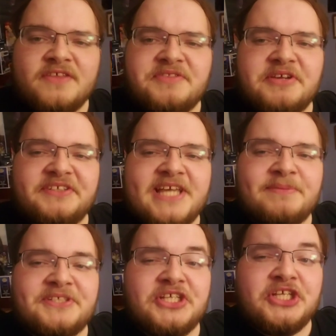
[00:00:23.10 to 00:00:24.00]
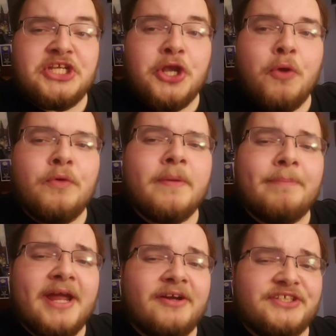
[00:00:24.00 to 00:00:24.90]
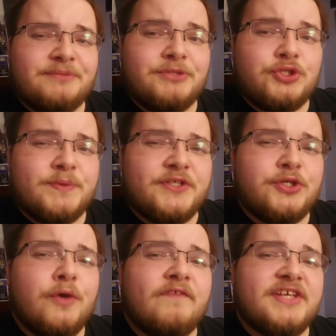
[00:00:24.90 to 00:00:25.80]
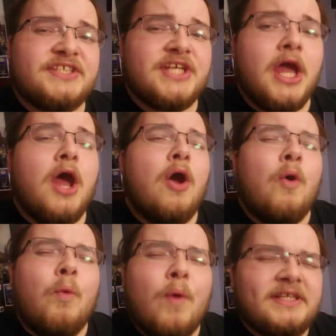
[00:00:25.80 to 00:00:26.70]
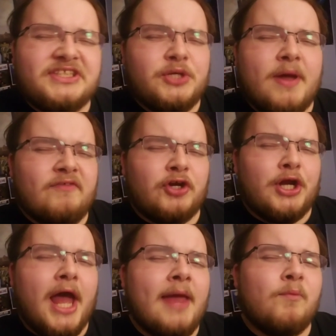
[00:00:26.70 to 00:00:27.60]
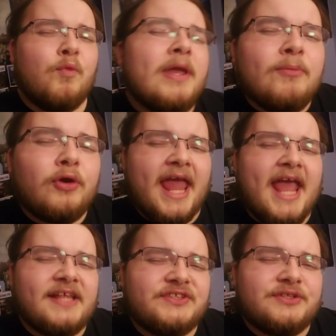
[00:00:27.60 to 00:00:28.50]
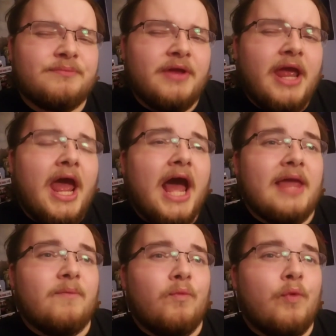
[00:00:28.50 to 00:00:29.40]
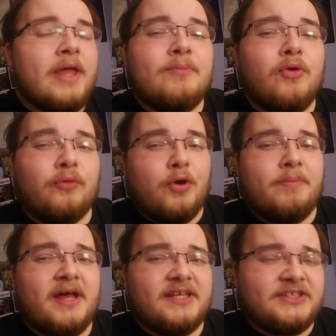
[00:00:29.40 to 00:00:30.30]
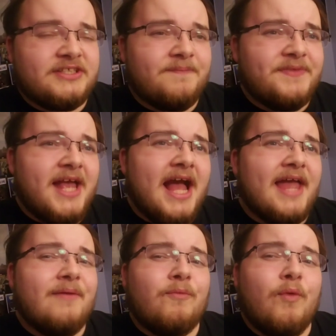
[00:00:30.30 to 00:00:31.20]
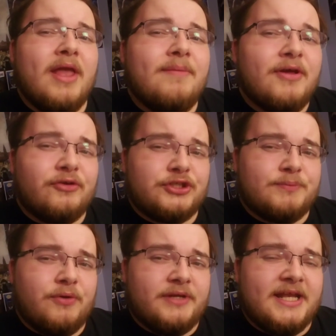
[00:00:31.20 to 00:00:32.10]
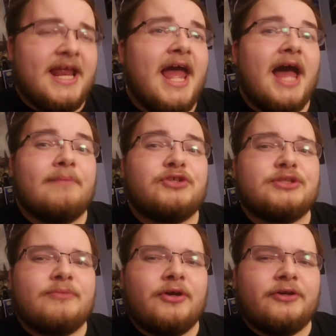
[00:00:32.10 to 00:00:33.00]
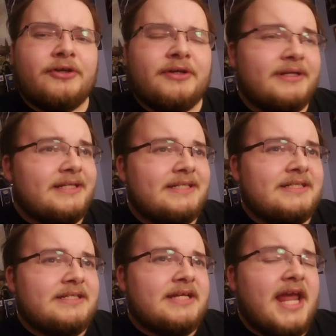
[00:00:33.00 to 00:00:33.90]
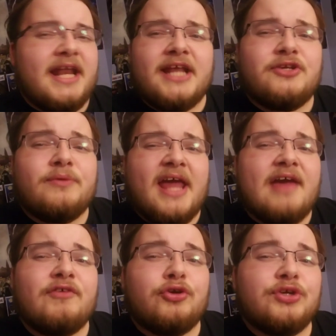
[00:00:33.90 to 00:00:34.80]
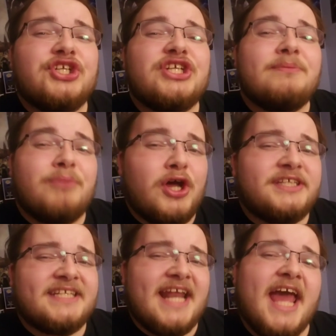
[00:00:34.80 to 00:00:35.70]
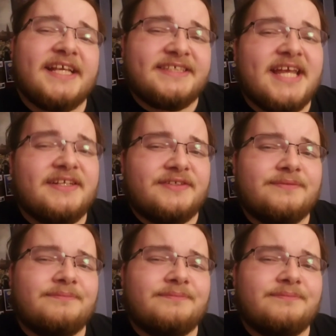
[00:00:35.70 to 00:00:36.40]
There is absolutely no comparison between the two of us whatsoever. I'm way more handsome, I am way more robust, I am way better spoken, I'm smarter, and I don't have a cringy Boston accent.